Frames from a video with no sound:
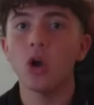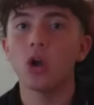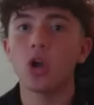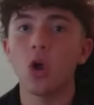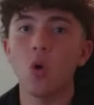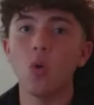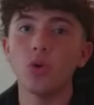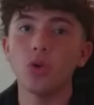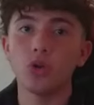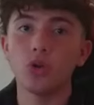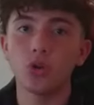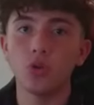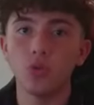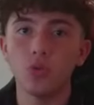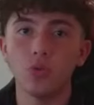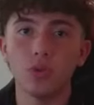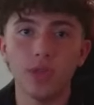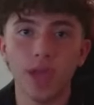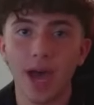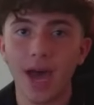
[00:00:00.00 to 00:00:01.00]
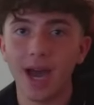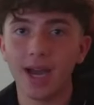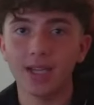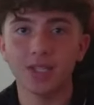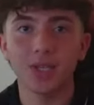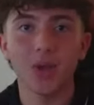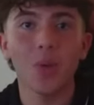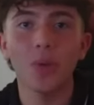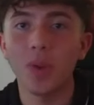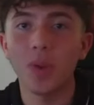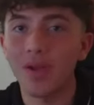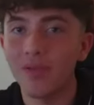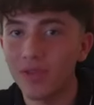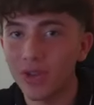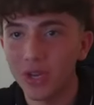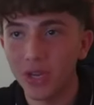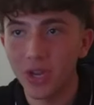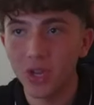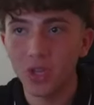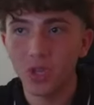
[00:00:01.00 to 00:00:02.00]
Go in your Google Docs. Go whatever
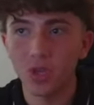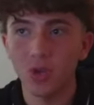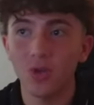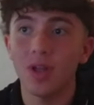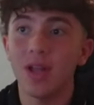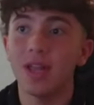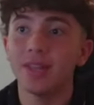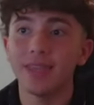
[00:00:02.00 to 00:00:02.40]
you're going to do.